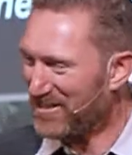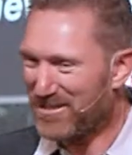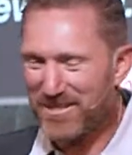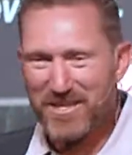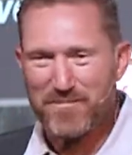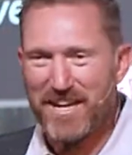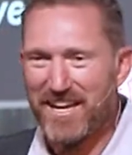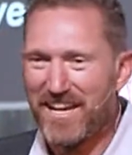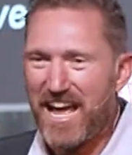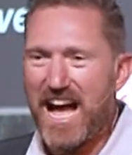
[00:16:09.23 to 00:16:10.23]
this is it,
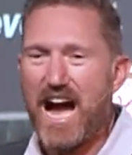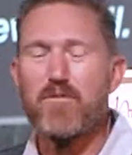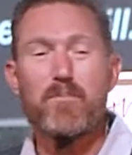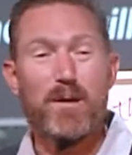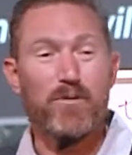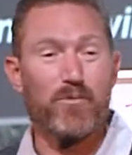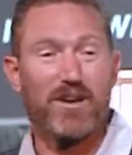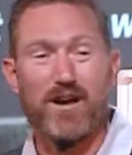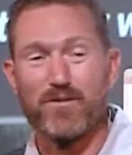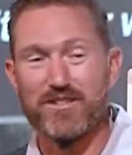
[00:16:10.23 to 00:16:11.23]
man. I remember
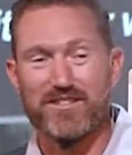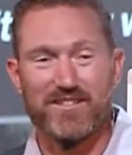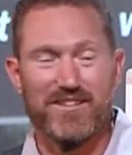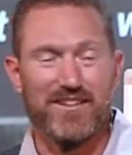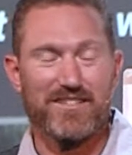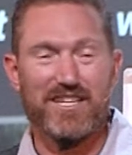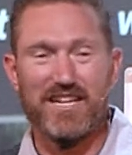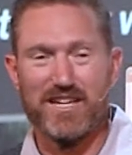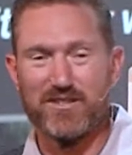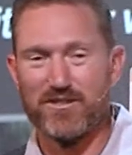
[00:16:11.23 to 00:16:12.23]
when I was a
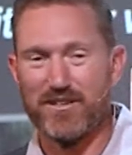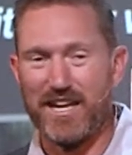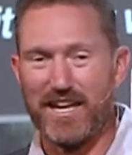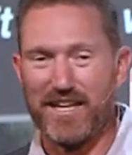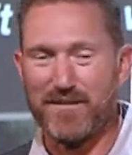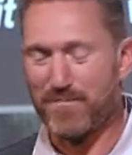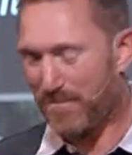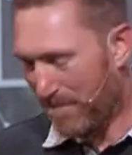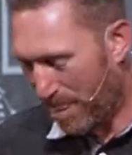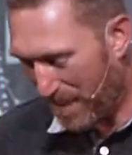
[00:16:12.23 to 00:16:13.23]
teenager and
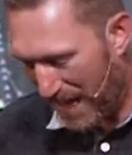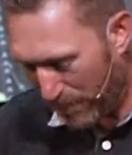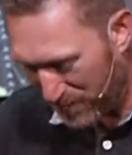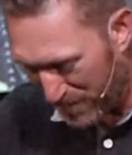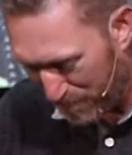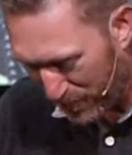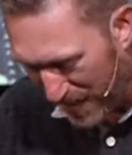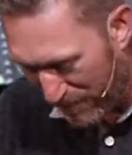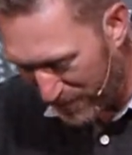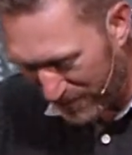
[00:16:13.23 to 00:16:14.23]
I would just put
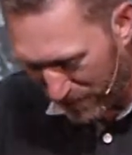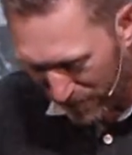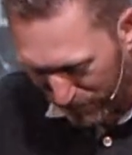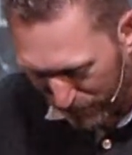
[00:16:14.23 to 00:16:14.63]
everything on the